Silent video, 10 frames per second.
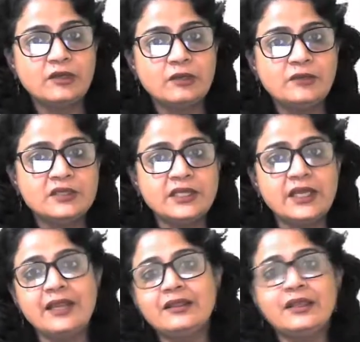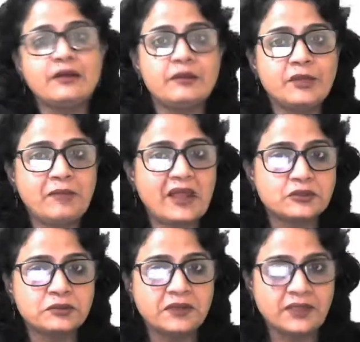ability and then coming back
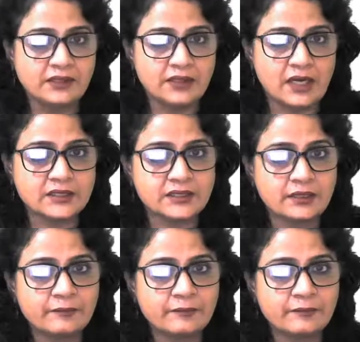to another RC.